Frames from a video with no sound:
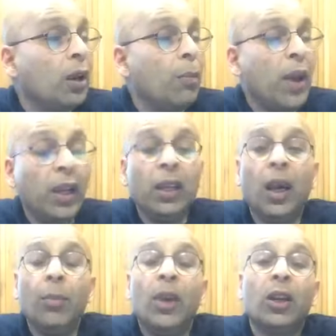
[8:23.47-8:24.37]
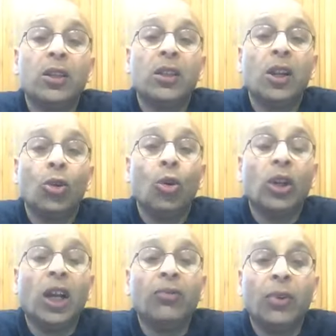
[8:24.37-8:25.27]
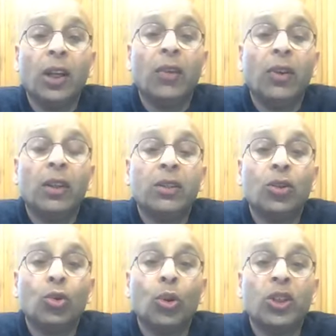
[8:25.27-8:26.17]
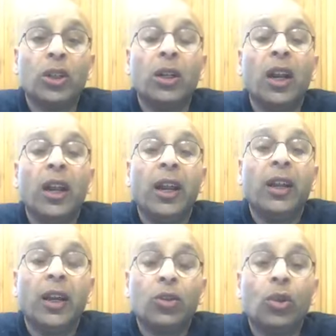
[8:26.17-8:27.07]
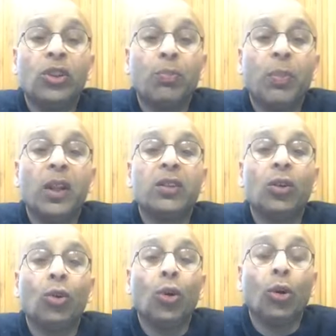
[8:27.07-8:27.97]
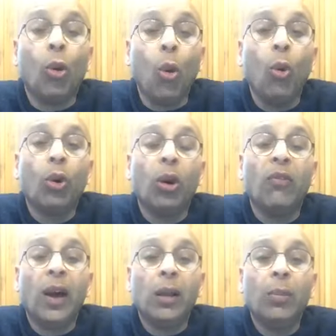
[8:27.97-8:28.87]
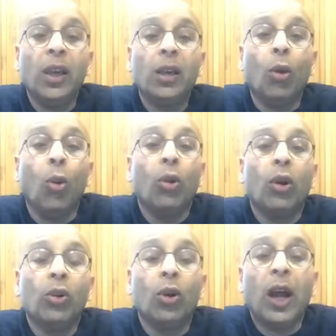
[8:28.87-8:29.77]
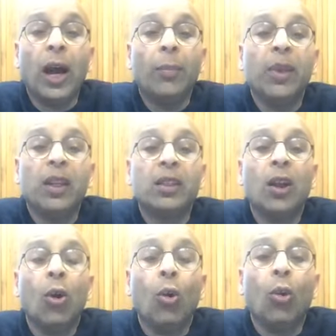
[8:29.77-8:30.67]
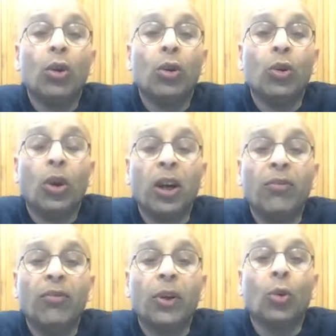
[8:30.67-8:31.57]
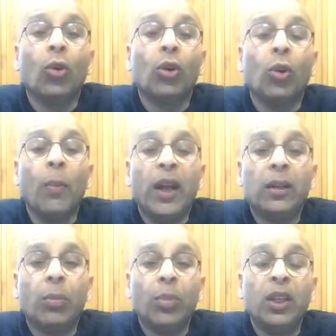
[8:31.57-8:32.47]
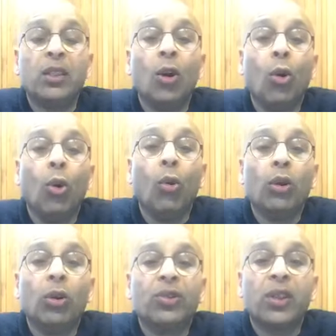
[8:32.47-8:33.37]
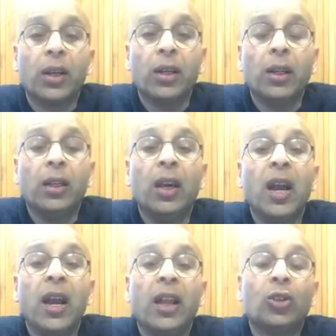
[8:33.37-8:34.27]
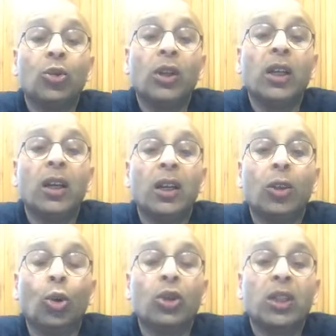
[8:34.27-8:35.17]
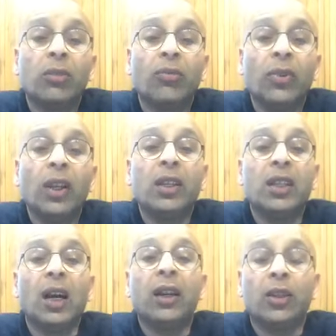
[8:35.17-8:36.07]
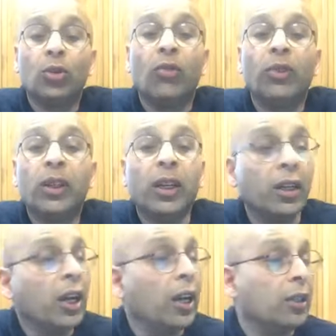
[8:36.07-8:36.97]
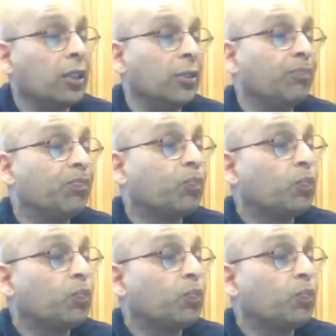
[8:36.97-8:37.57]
Many times, because you're not forgiving the situation, it actually spills into your overall well-being, overall your happiness, overall your comfort, overall your mental peace, overall your serenity, and actually those feelings are actually very unhealthy.